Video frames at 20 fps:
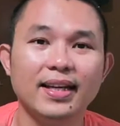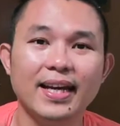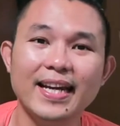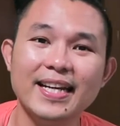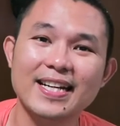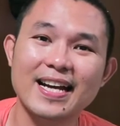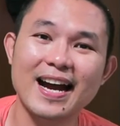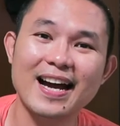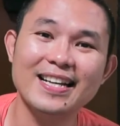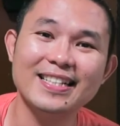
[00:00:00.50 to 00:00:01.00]

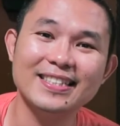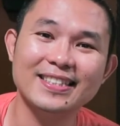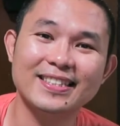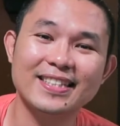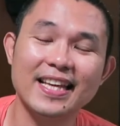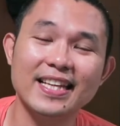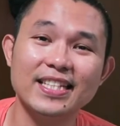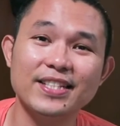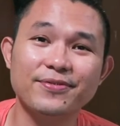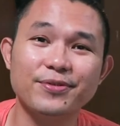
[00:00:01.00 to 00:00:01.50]
Hey guys,
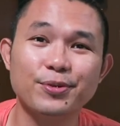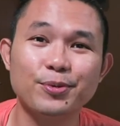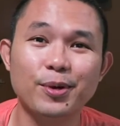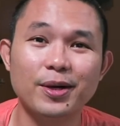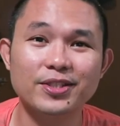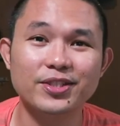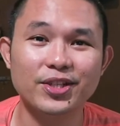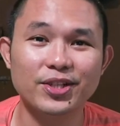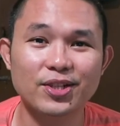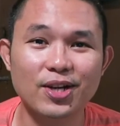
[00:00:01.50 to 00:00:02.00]
thank you for
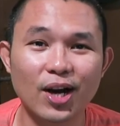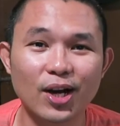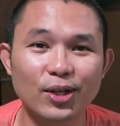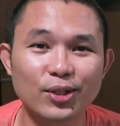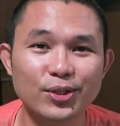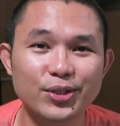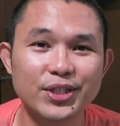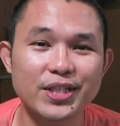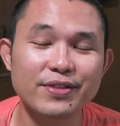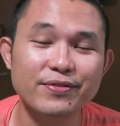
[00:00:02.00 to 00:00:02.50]
watching
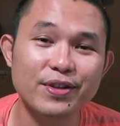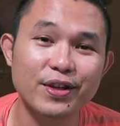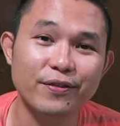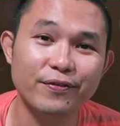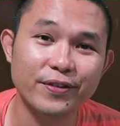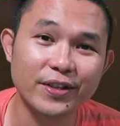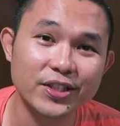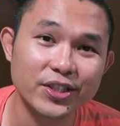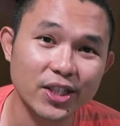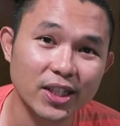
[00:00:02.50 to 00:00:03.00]
CarlosTV
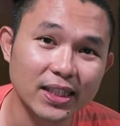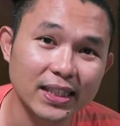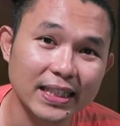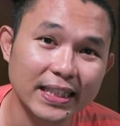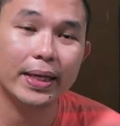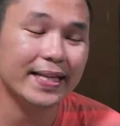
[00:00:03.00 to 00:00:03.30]
Official.